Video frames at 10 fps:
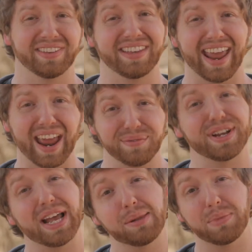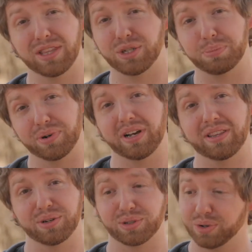and then every element that you put on
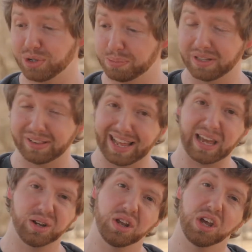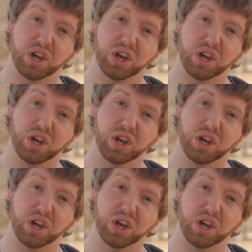there is going to be aligned